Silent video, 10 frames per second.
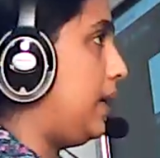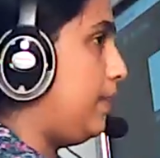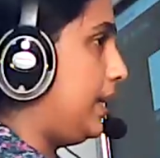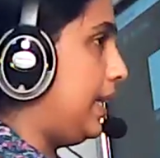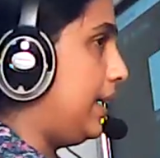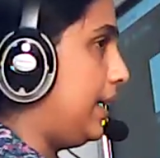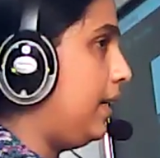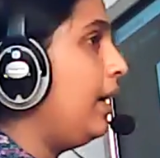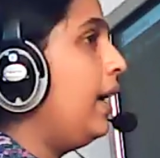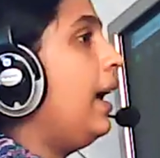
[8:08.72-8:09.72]
will be there
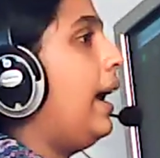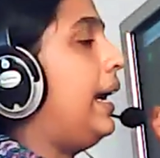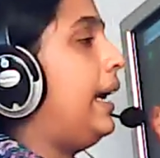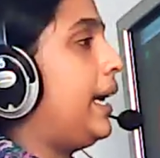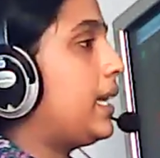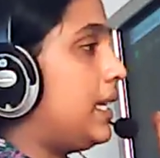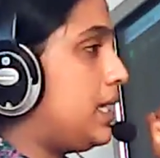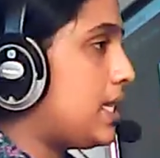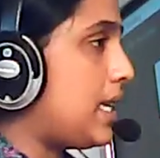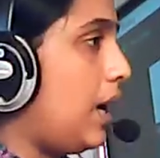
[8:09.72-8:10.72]
and a, it
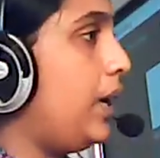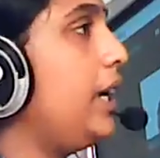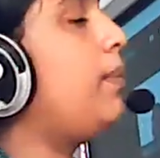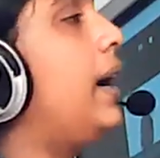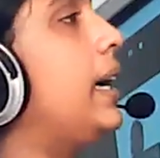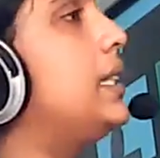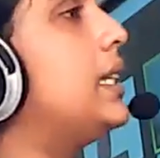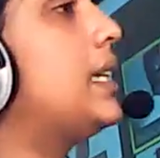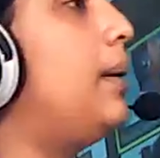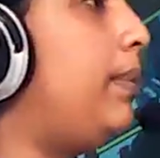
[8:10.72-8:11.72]
is signed by
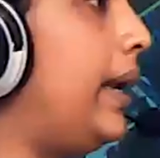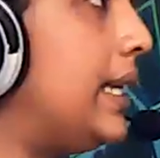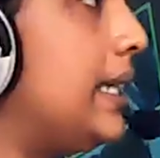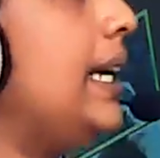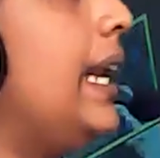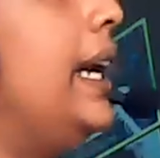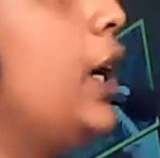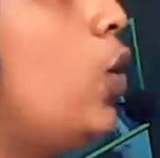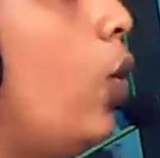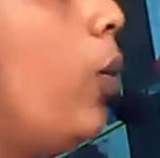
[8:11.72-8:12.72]
the complainant and a
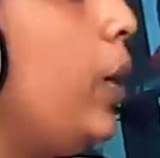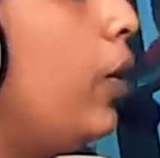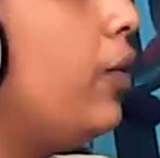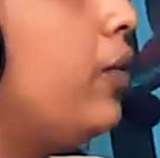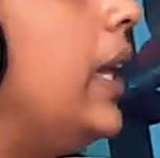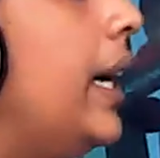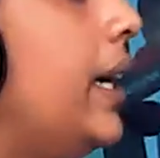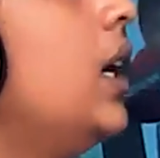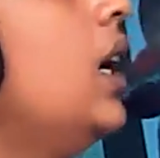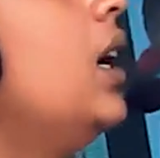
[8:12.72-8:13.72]
copy of that
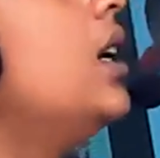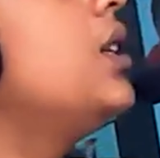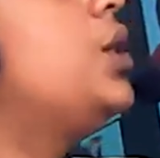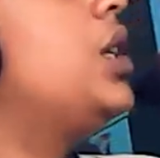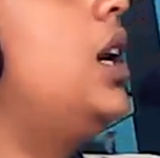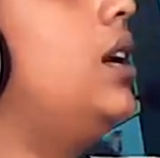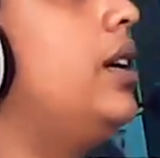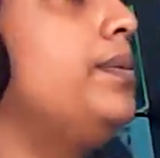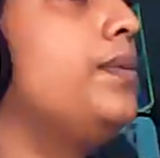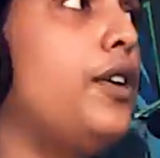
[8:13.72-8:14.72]
which,
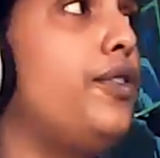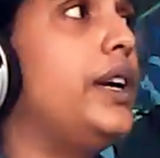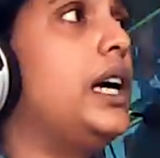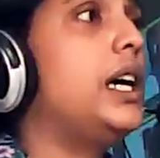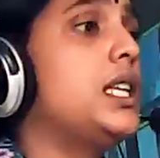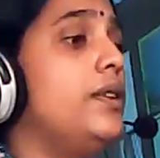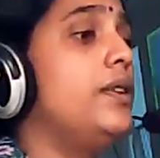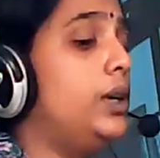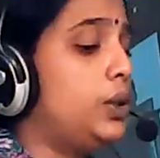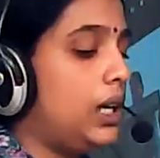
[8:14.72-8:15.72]
uh, FIR is
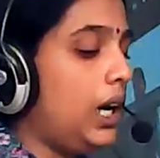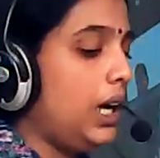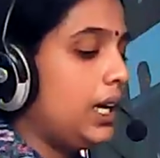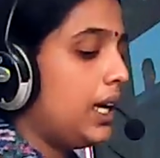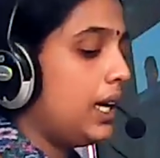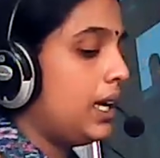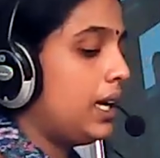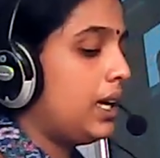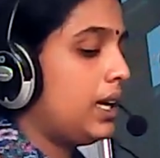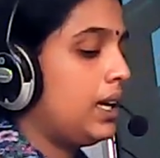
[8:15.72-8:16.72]
given to the
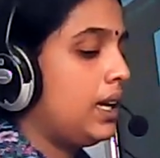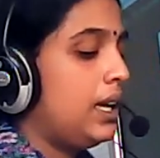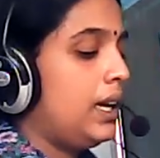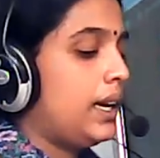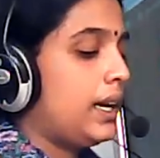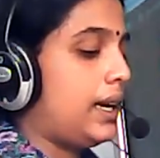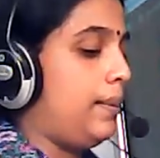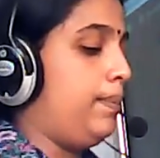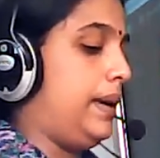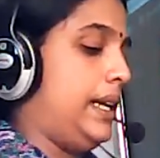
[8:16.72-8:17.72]

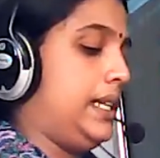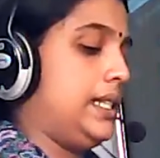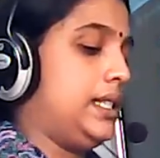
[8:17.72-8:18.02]
complainant.